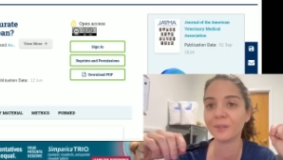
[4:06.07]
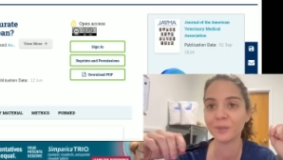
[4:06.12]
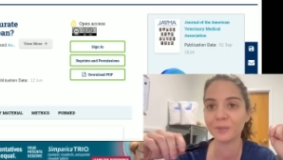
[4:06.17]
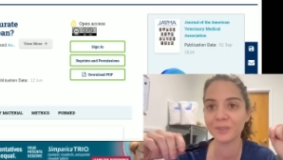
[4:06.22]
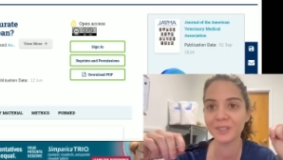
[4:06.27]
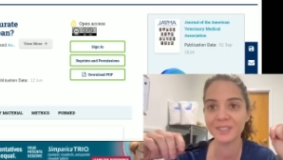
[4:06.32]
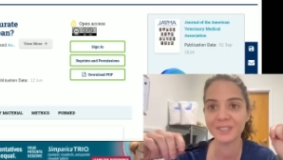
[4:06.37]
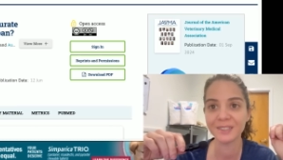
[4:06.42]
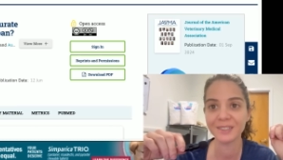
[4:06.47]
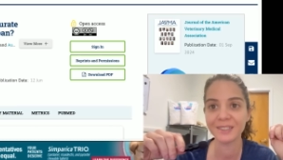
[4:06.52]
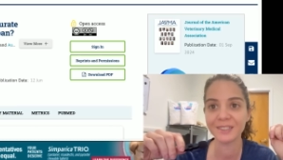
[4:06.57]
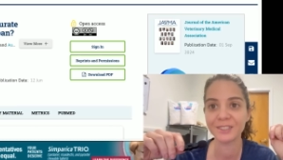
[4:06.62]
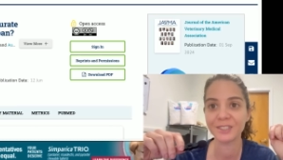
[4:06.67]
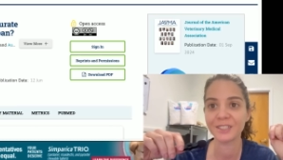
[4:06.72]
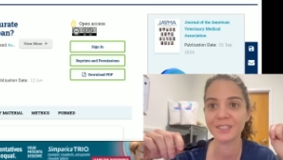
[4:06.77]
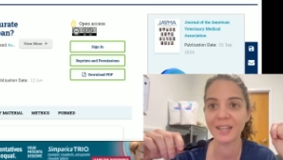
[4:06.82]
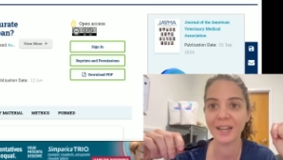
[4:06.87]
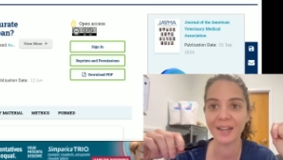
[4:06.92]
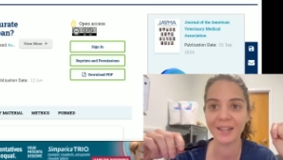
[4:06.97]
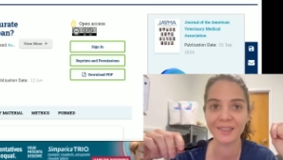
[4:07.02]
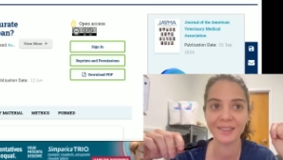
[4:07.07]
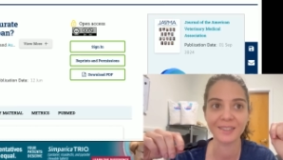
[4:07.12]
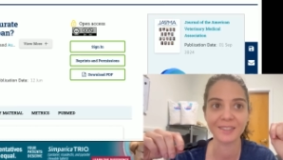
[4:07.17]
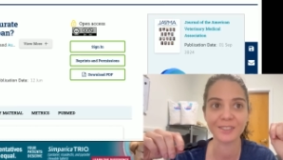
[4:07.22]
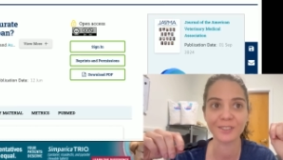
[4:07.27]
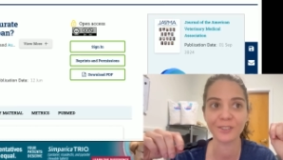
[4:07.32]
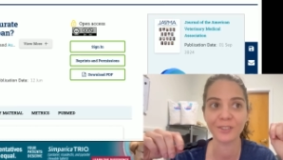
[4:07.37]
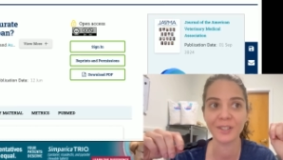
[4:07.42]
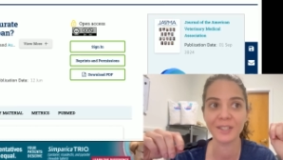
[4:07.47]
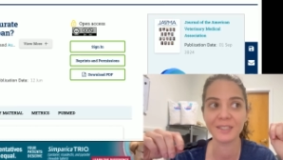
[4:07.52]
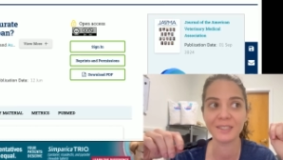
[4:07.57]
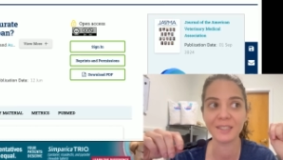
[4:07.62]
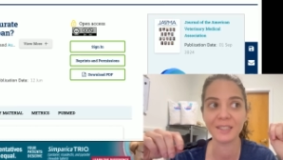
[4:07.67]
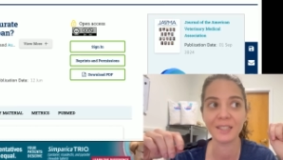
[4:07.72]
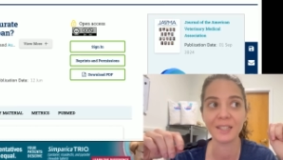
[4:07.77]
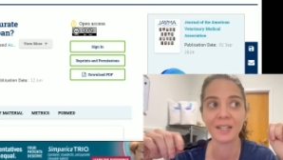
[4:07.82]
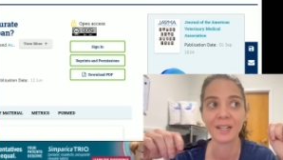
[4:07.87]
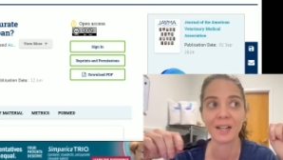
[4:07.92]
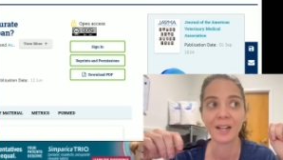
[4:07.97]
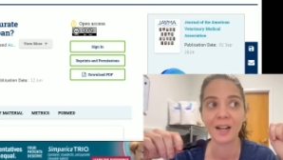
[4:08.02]
we recently just had this
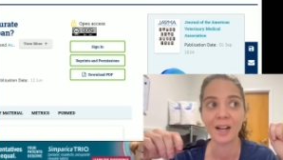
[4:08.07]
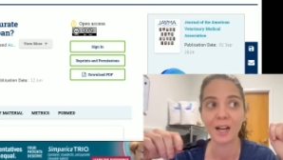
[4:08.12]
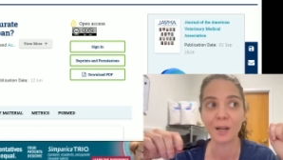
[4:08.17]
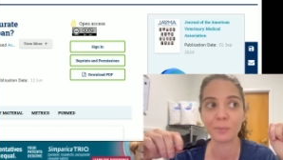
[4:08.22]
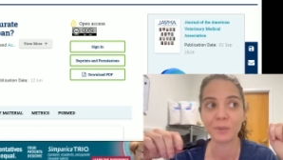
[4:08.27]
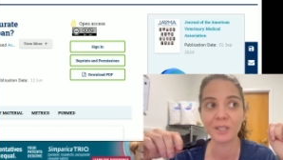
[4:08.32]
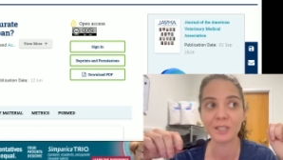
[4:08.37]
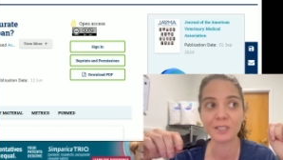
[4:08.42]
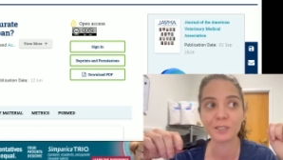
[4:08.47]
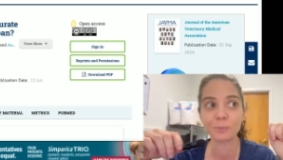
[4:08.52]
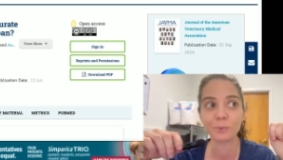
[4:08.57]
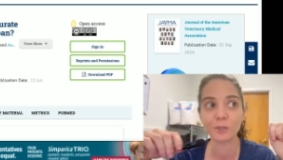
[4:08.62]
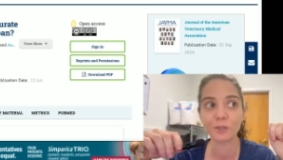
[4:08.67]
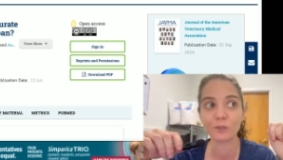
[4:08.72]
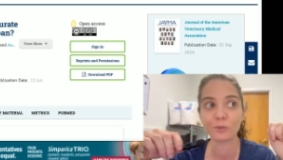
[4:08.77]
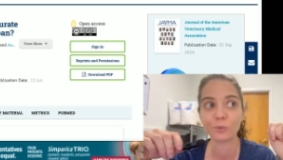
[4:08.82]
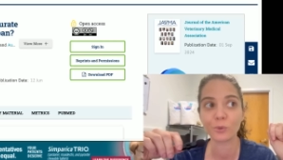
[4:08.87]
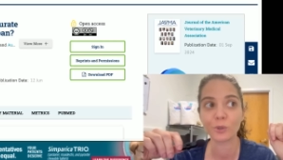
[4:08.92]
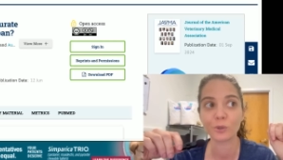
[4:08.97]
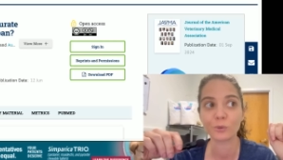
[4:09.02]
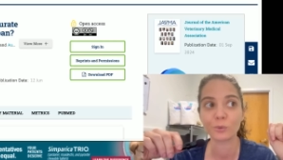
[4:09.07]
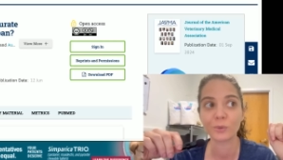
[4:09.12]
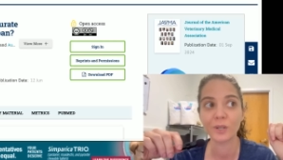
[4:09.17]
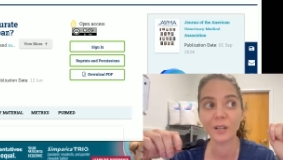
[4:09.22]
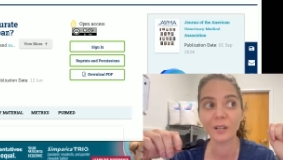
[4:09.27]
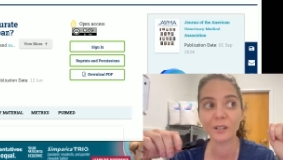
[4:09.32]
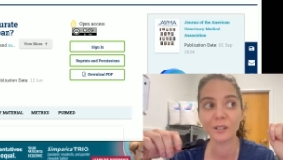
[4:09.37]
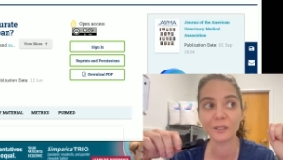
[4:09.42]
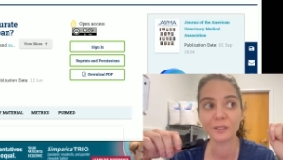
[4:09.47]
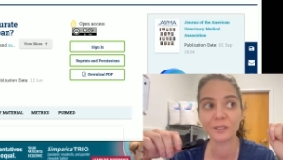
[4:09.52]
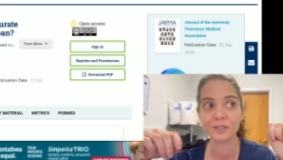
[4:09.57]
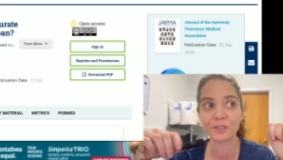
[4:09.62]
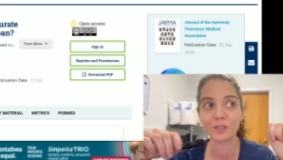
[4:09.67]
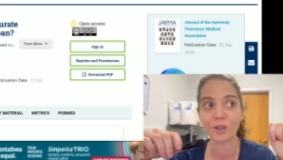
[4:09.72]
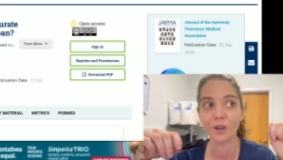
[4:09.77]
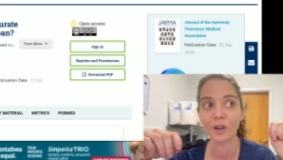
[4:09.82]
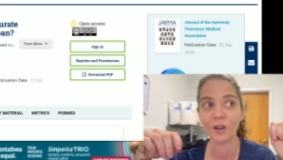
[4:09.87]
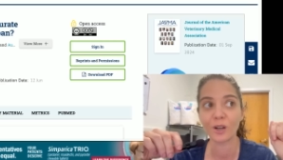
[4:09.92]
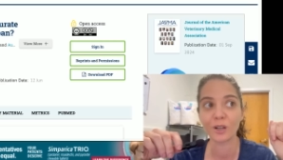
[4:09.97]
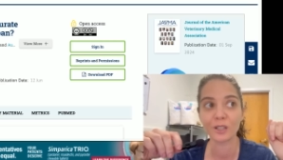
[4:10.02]
crazy um, Guinness Book of World Records
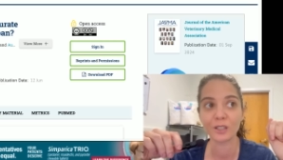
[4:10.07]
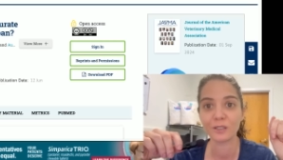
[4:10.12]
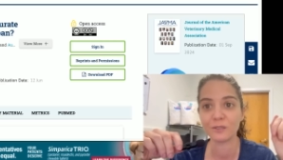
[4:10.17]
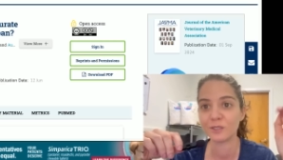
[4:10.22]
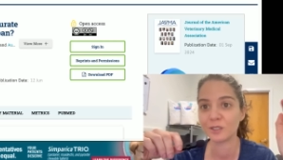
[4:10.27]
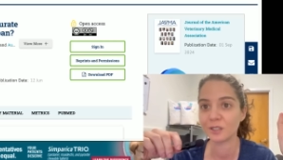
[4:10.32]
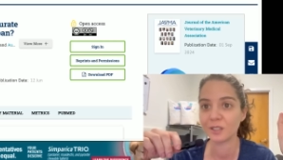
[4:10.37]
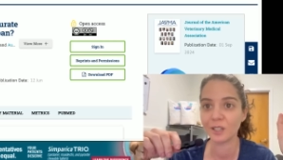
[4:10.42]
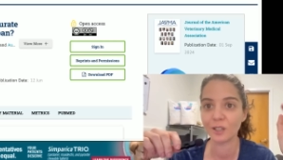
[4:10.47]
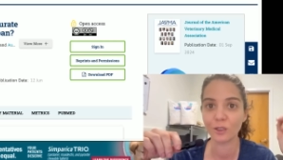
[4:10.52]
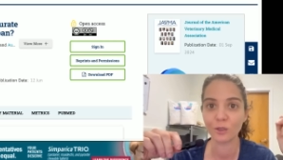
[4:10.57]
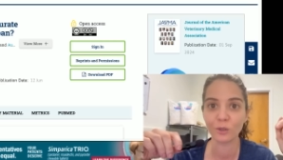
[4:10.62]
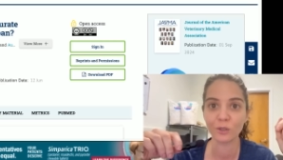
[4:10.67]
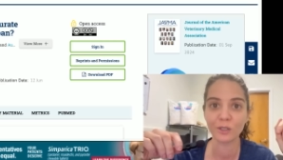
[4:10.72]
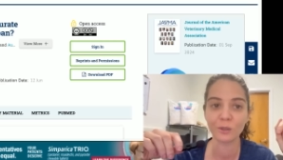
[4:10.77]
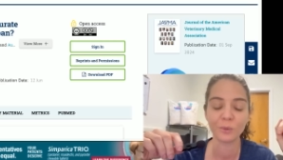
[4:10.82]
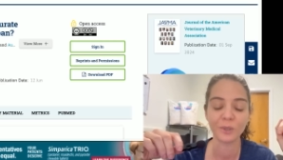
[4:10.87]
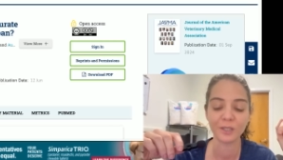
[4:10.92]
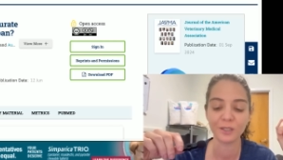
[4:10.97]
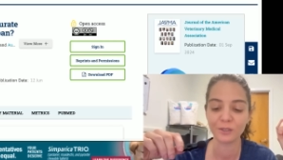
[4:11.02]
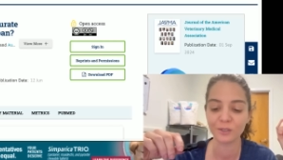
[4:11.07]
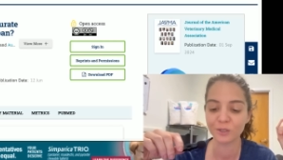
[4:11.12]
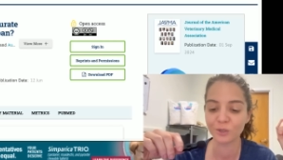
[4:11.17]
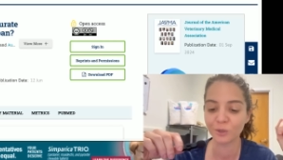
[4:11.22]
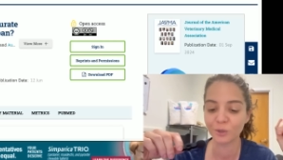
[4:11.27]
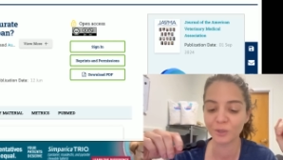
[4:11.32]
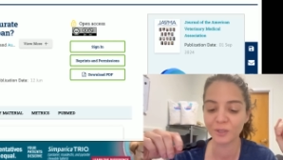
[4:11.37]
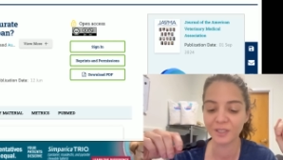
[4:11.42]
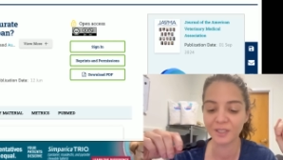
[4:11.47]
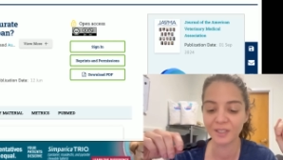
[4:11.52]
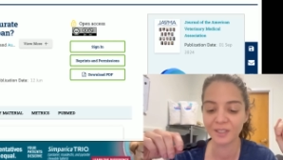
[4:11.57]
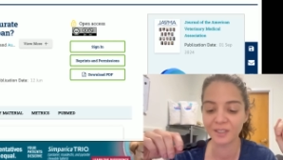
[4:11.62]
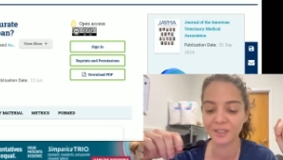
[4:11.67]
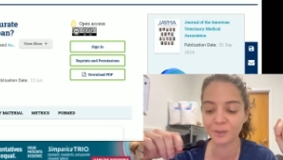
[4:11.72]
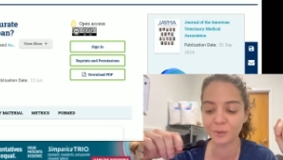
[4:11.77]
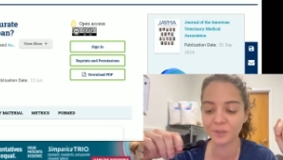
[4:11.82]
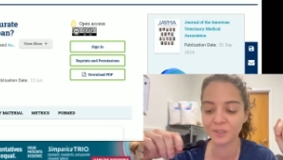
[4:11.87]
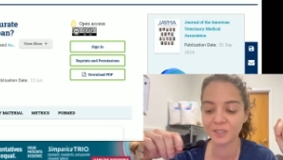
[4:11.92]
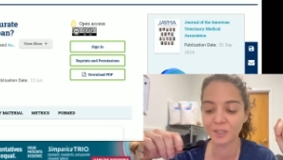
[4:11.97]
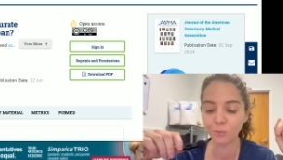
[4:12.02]
dog lived to like 31 years old, and then
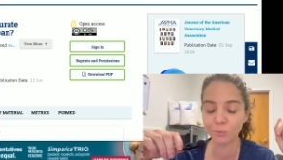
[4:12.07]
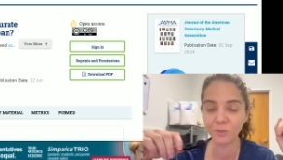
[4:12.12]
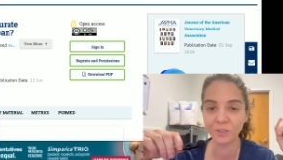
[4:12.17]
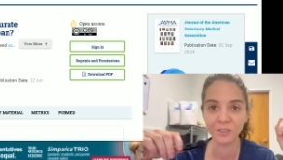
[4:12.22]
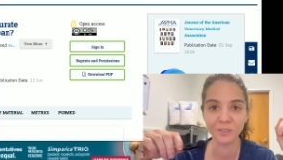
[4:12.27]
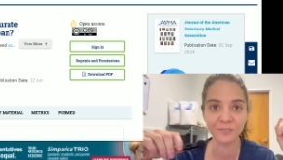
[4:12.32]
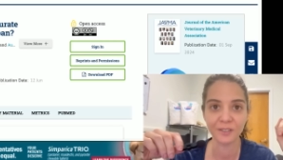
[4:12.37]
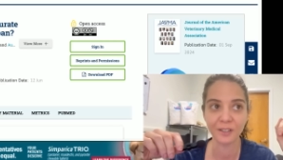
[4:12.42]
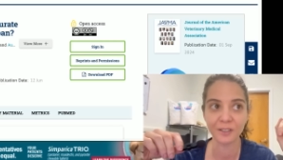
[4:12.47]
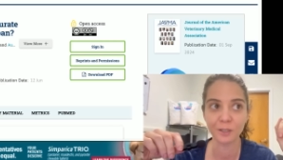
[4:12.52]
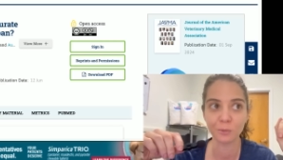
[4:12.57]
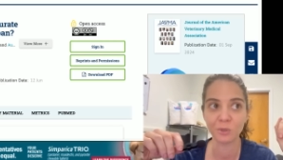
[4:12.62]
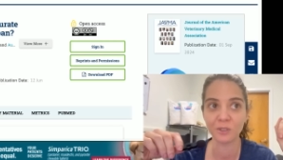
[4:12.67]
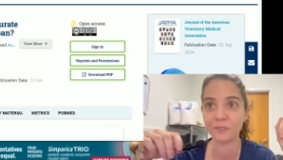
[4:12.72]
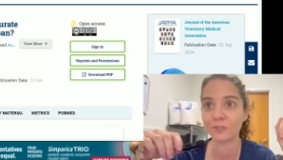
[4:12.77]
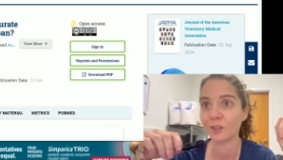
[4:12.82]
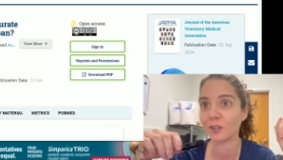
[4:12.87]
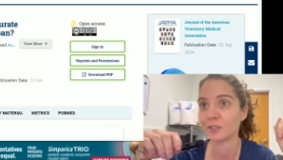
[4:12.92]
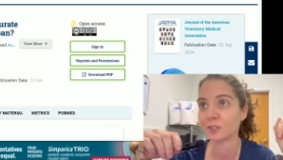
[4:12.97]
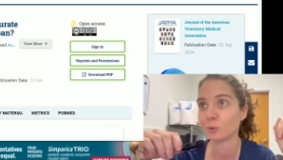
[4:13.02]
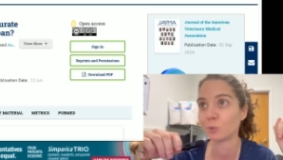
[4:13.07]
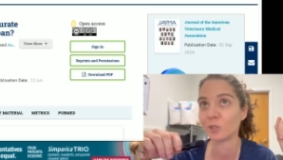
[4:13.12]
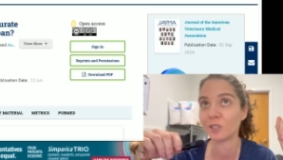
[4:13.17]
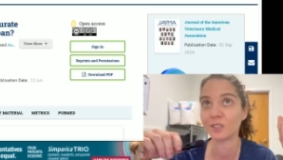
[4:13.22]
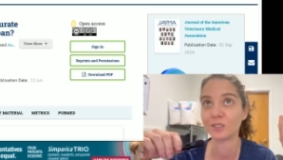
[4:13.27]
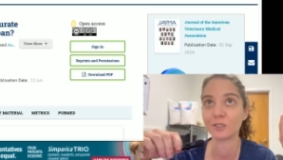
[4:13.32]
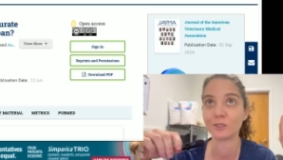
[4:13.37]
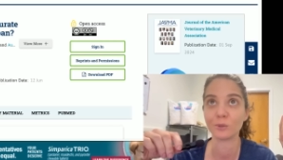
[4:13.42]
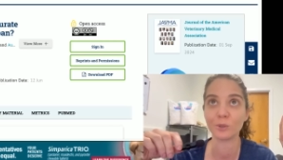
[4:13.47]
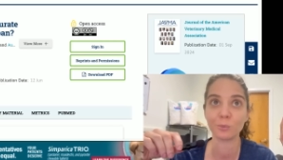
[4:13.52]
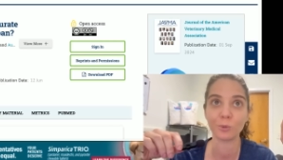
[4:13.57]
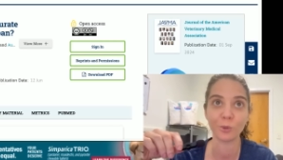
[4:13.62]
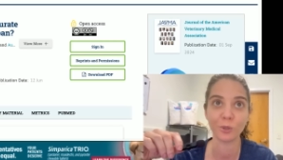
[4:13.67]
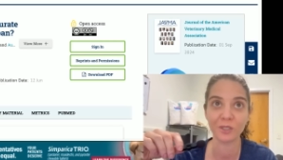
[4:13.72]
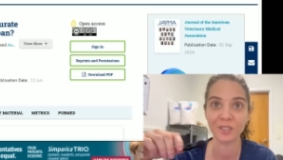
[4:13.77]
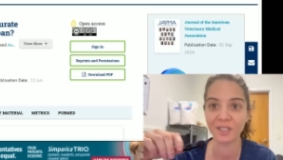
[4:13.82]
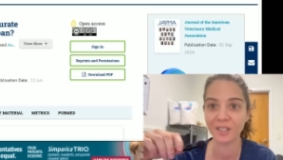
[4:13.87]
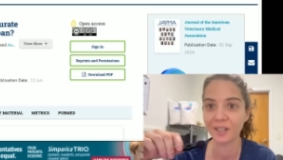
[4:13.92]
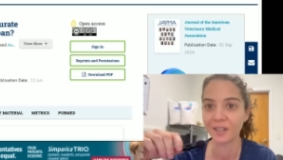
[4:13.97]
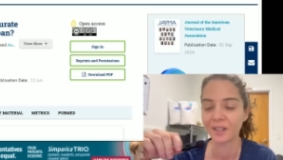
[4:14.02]
it was completely found to be false because the
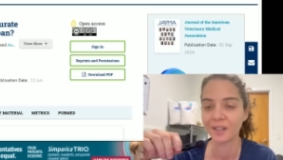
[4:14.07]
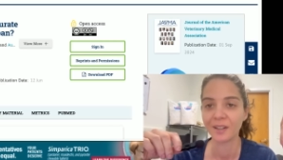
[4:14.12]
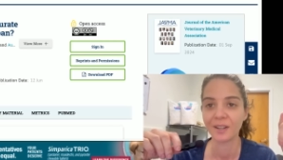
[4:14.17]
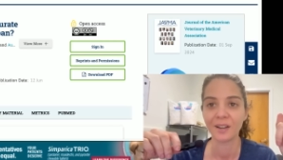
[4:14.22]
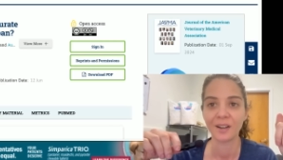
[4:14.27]
reporting